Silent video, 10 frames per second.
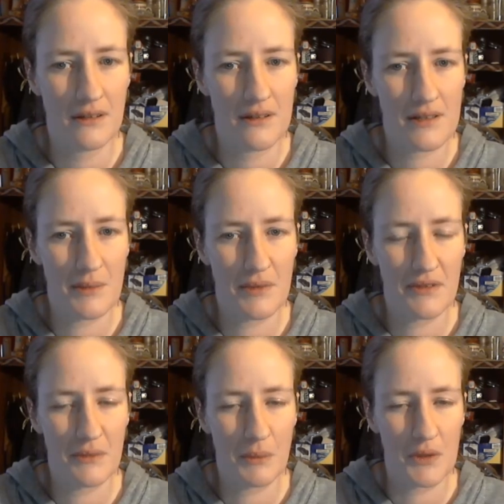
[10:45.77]
some of the
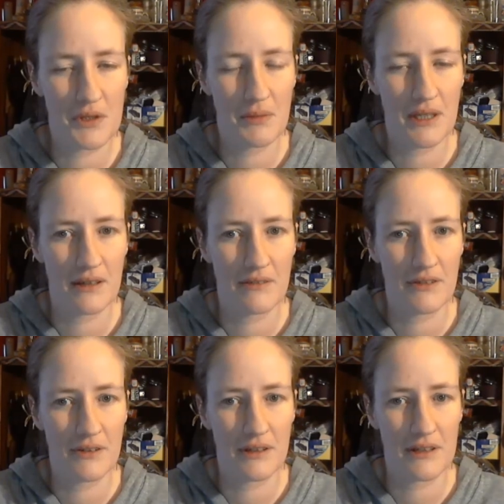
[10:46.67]
most meaningful
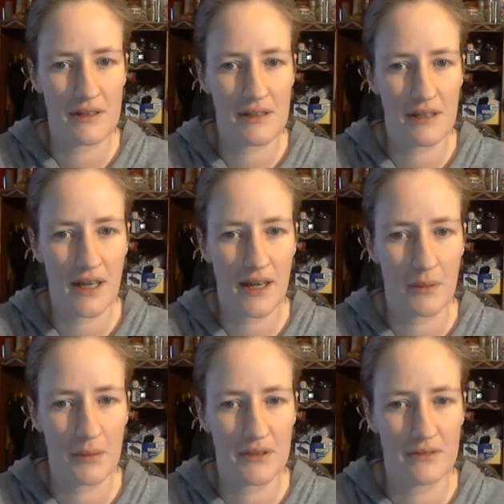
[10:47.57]
things can happen.